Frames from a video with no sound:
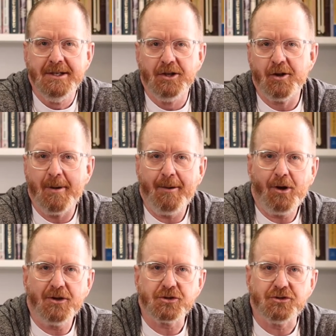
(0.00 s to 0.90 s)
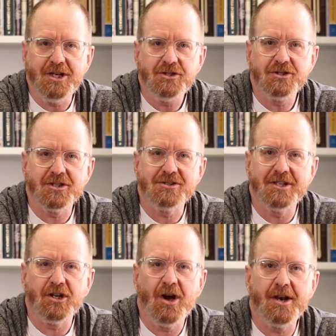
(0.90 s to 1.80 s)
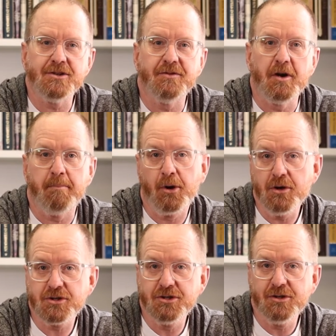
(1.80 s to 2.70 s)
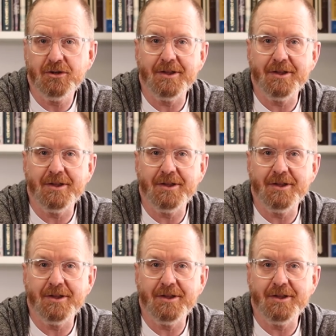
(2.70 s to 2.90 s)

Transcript: You know, the Bible also teaches us that God is very personal,